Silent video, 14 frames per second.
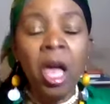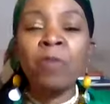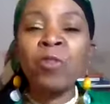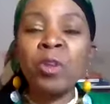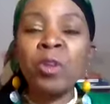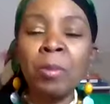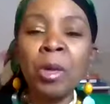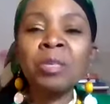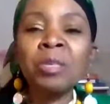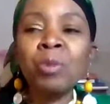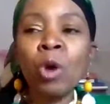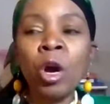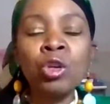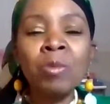And for the
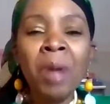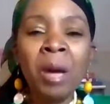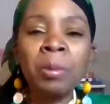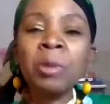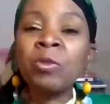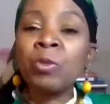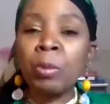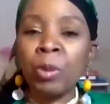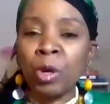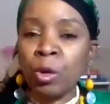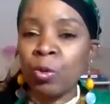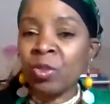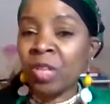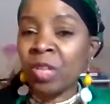most part, you might be
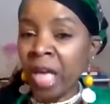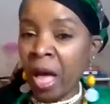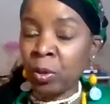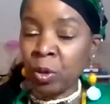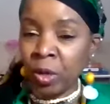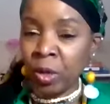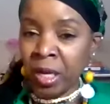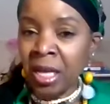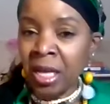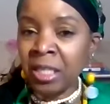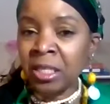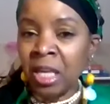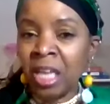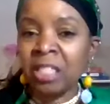familiar with a capital
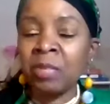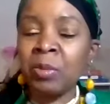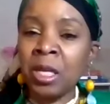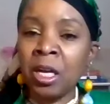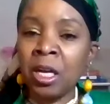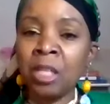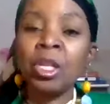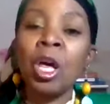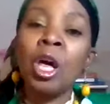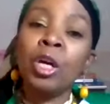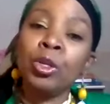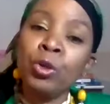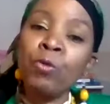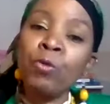gains tax because
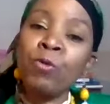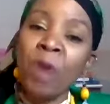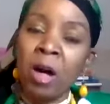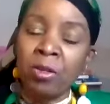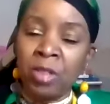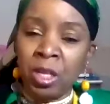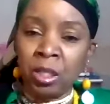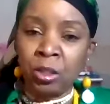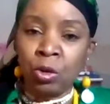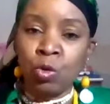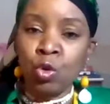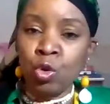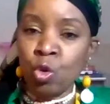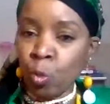you file this
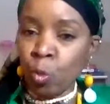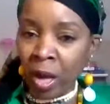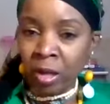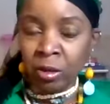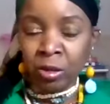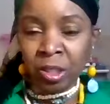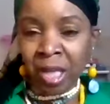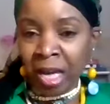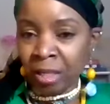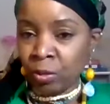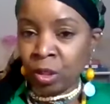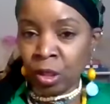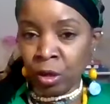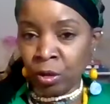on your regular
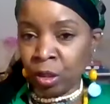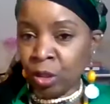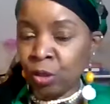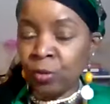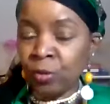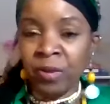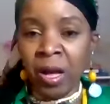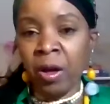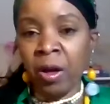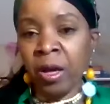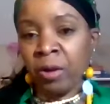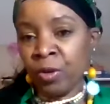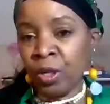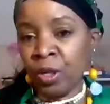tax return that you file
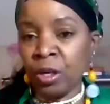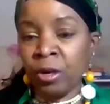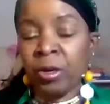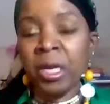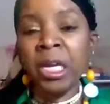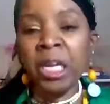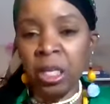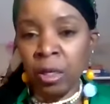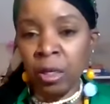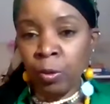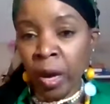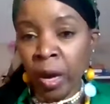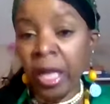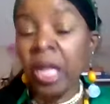every year
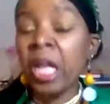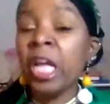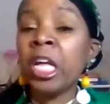anyway.